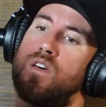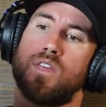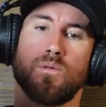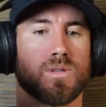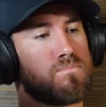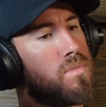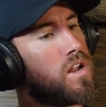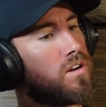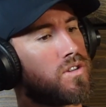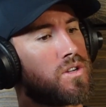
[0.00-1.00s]
I think it
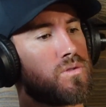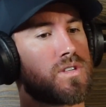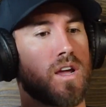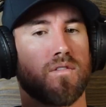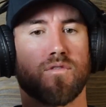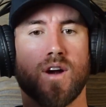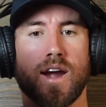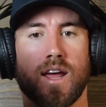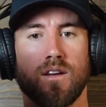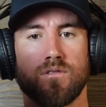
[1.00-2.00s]
was Tuesday and
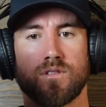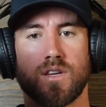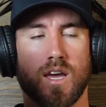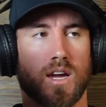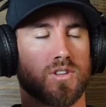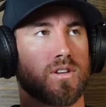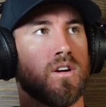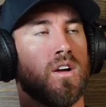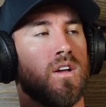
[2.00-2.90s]
Friday, well today actually,